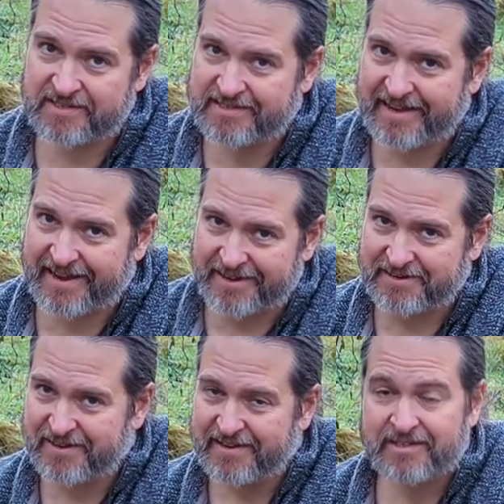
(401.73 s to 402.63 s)
second.
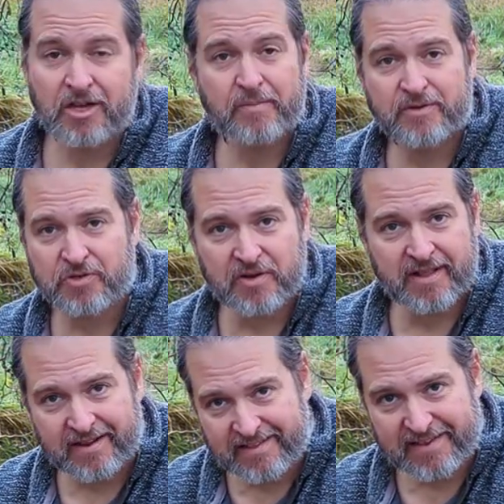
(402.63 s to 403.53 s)
So I hope you enjoyed
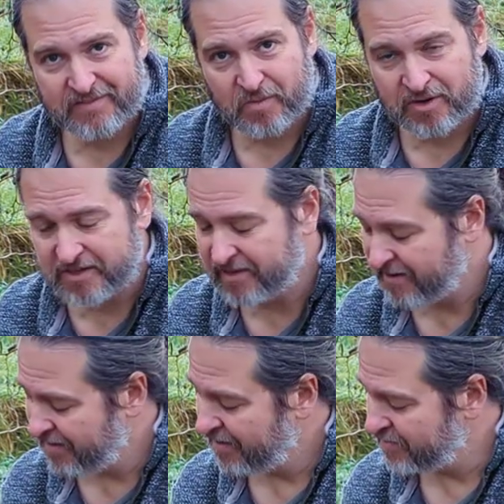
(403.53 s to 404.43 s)
that, and thanks for watching.
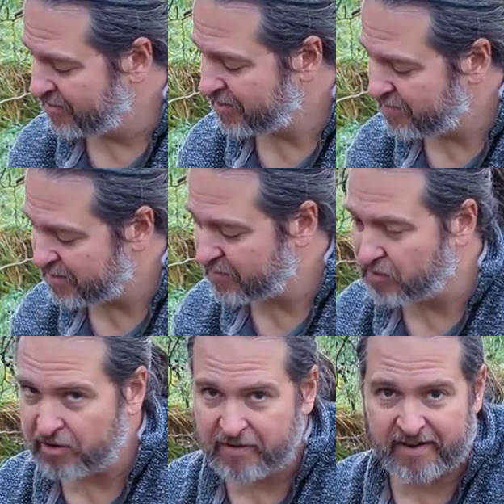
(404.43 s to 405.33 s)
Somebody's been
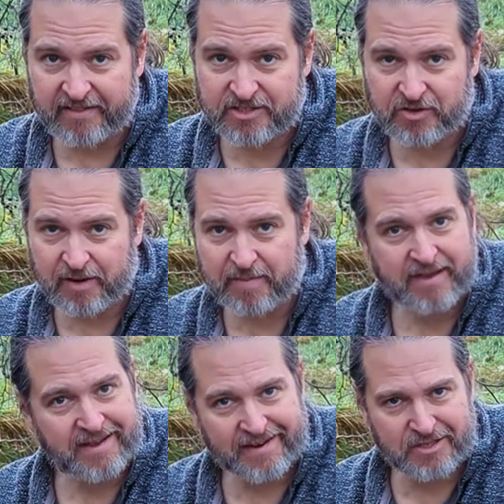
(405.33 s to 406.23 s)
rolling around in the stream
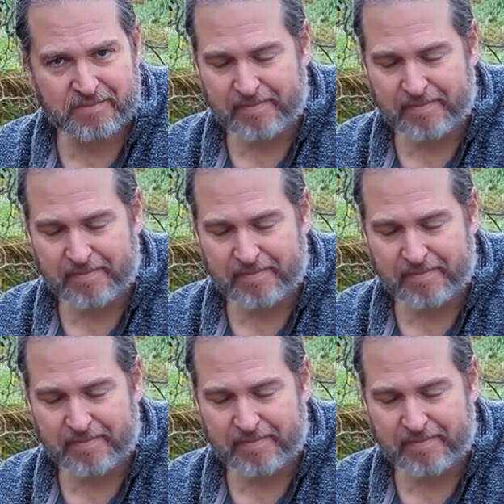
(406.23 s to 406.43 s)
and needs a